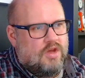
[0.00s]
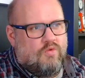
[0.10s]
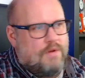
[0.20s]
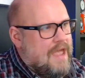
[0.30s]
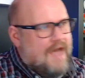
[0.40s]

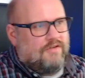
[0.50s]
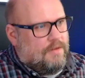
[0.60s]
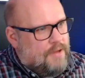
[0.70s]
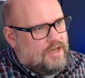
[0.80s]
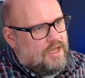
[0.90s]
We may have an
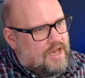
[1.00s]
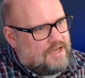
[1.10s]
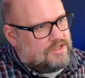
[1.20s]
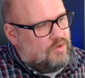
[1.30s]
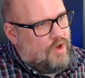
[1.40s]
opinion
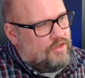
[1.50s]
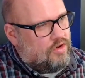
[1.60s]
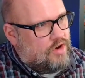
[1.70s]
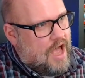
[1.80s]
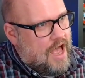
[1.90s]
as to whether
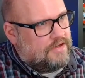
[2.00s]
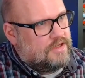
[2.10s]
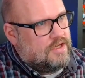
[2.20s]
or not